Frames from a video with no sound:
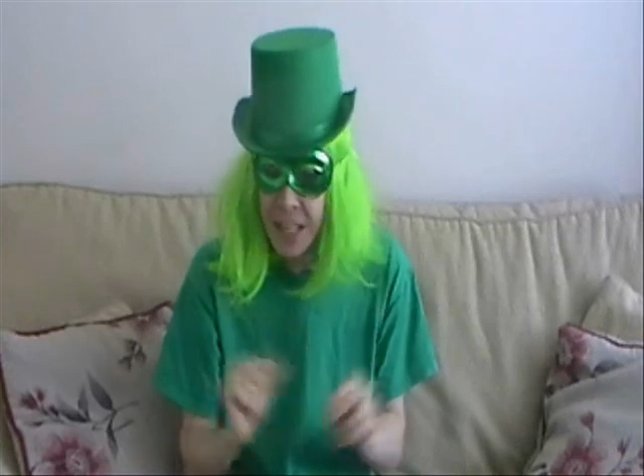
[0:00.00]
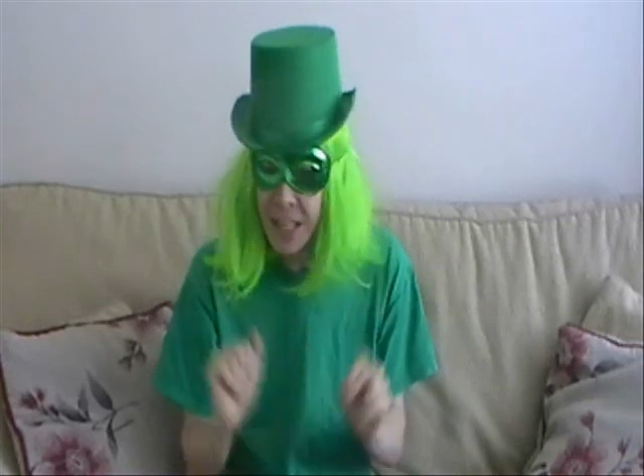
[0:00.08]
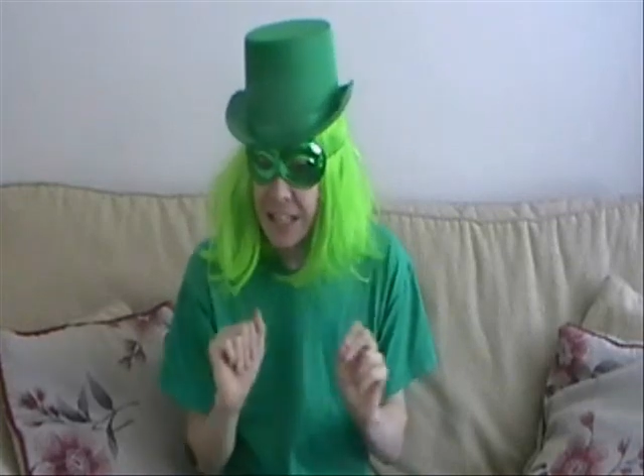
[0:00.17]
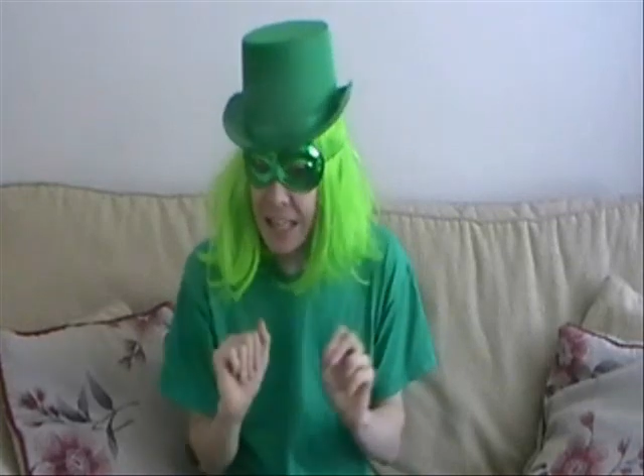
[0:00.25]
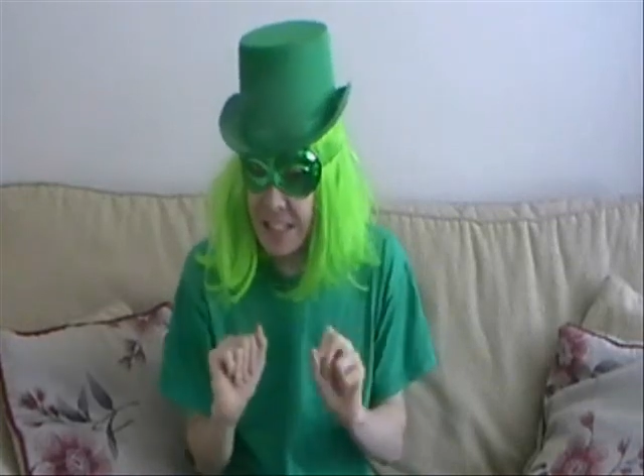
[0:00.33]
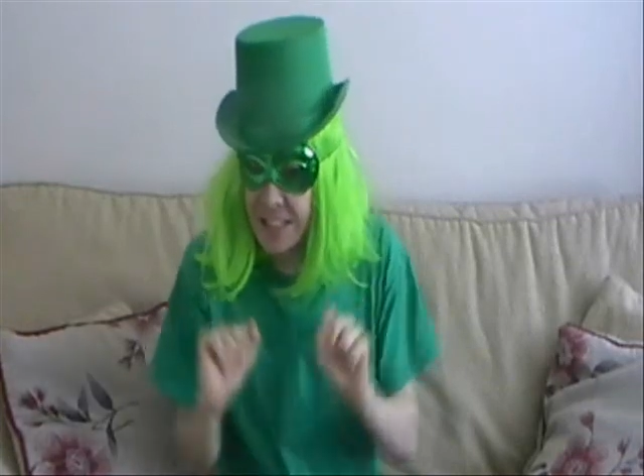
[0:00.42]

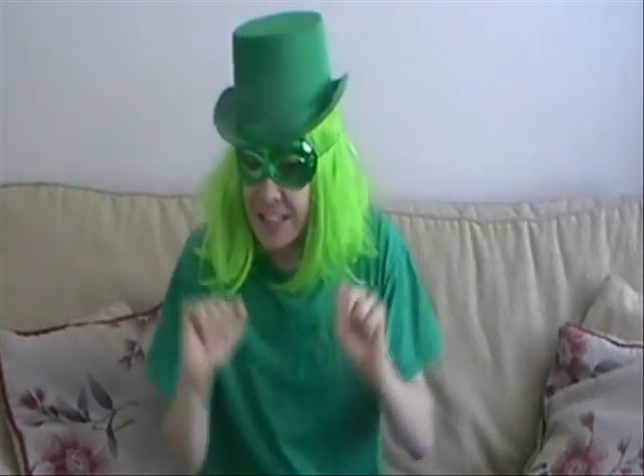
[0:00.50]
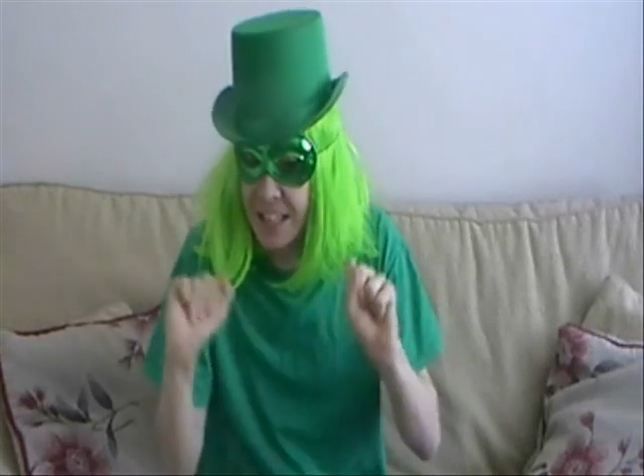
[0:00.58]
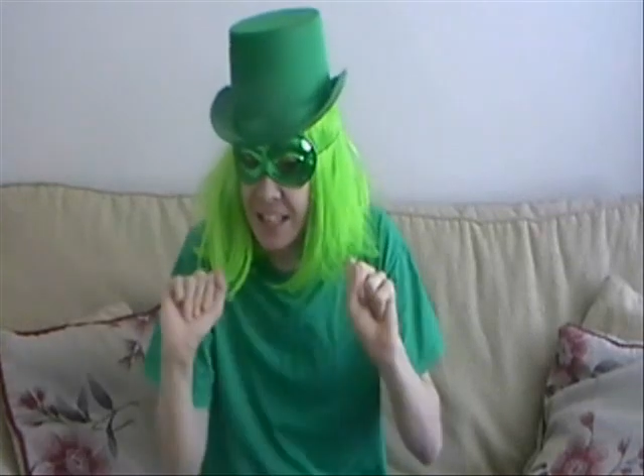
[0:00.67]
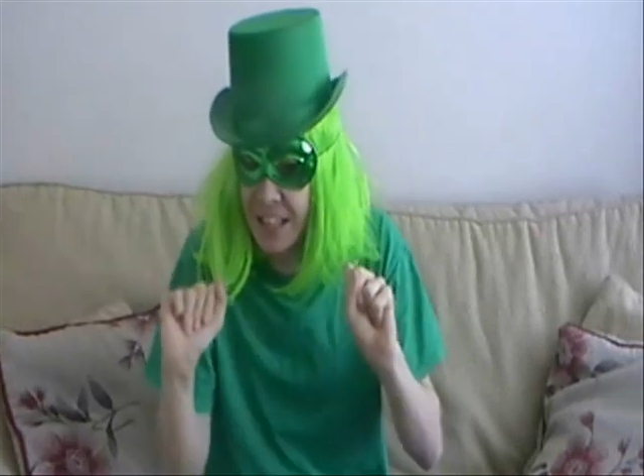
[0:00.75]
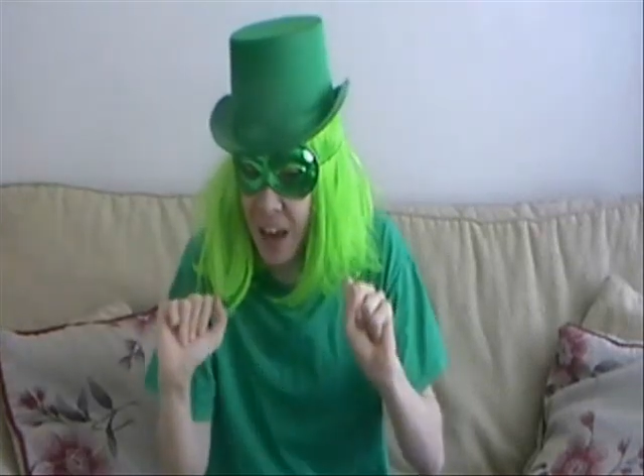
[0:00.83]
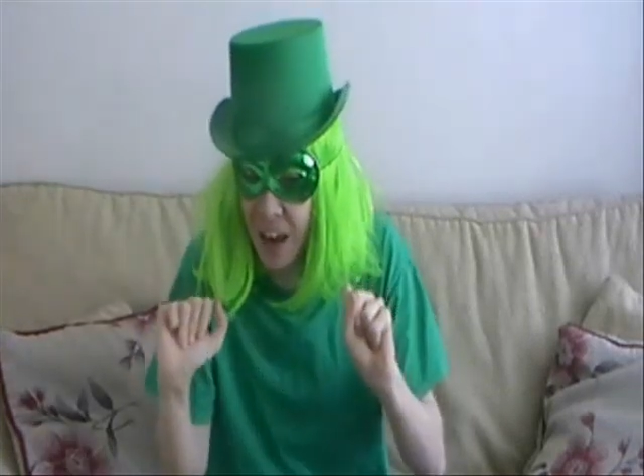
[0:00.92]
Let's
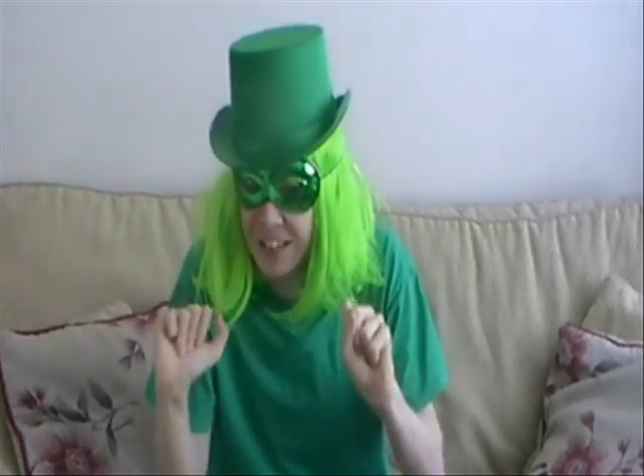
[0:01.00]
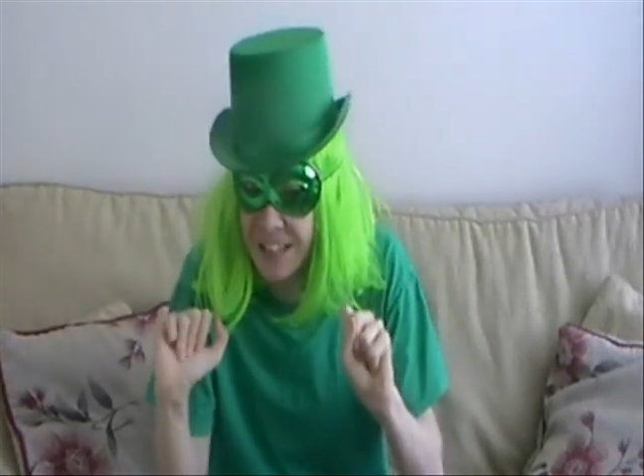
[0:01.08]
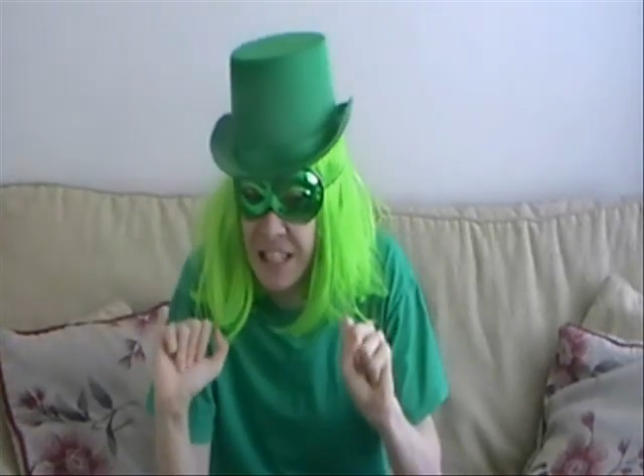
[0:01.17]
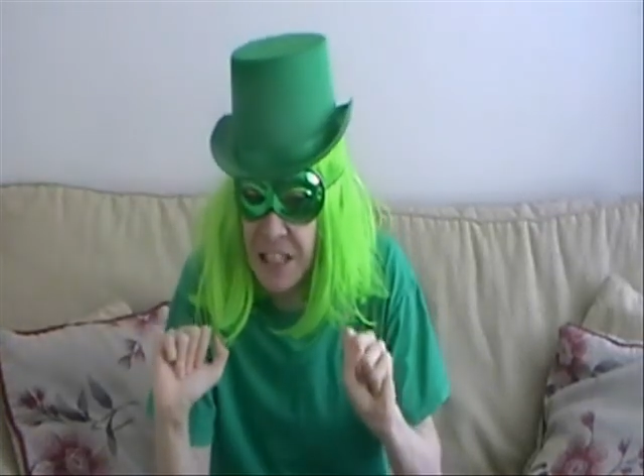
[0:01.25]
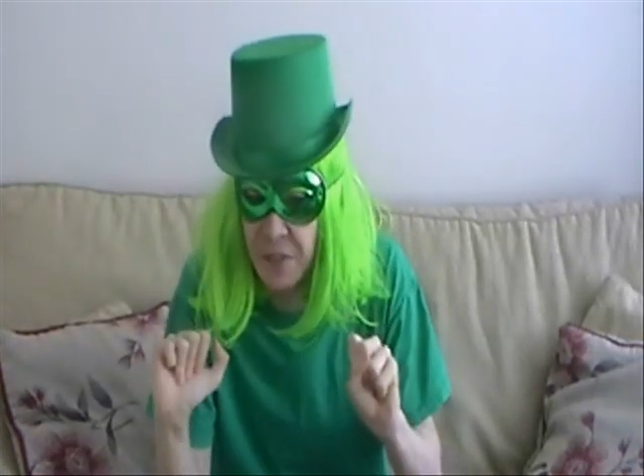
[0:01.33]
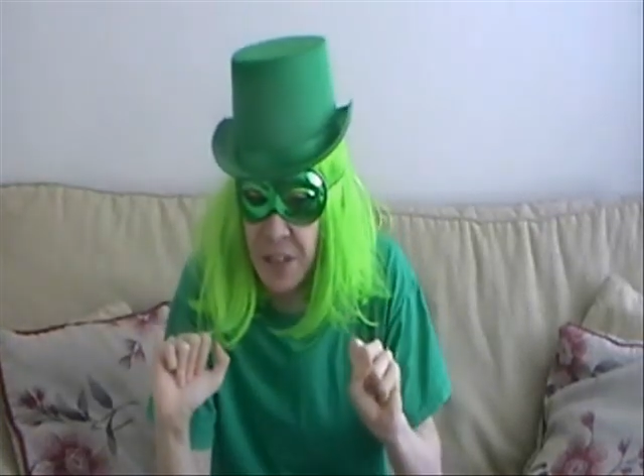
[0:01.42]
sink our
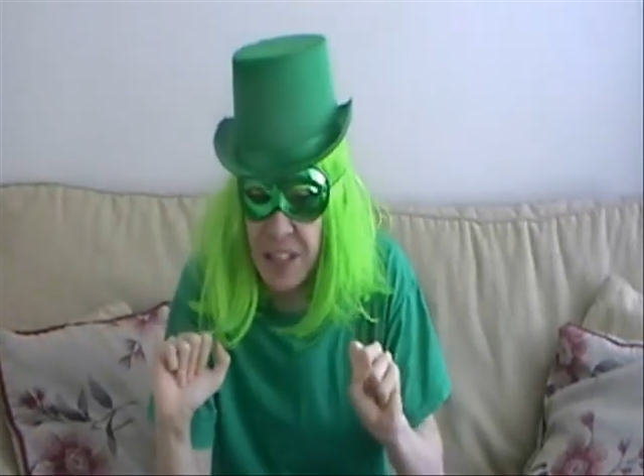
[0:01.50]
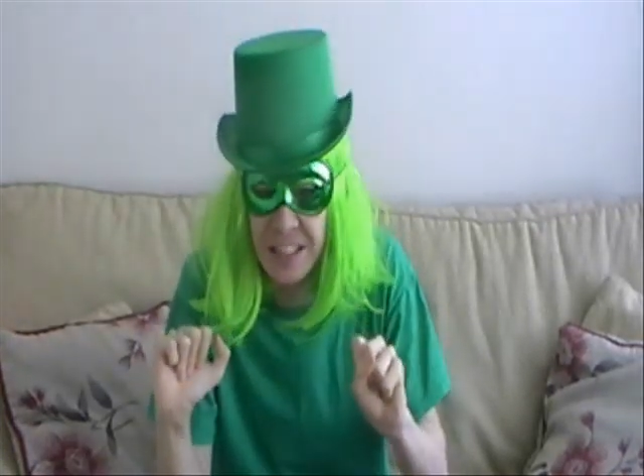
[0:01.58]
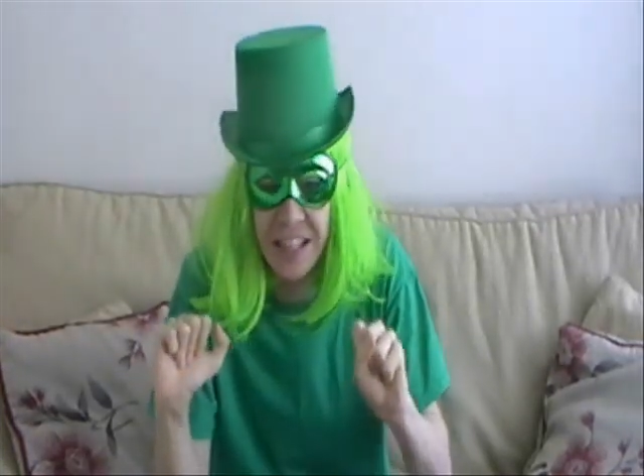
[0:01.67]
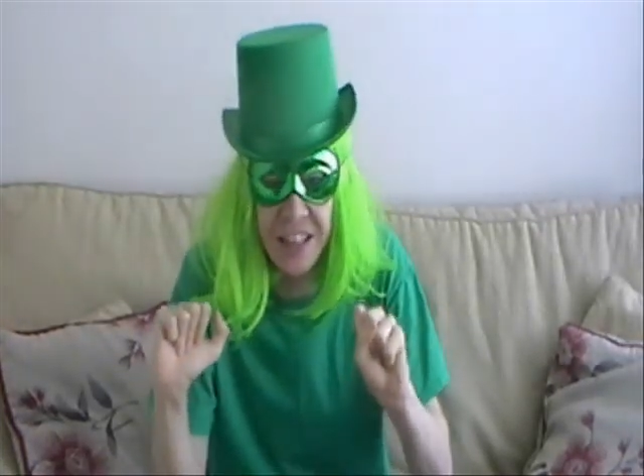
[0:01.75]
teeth into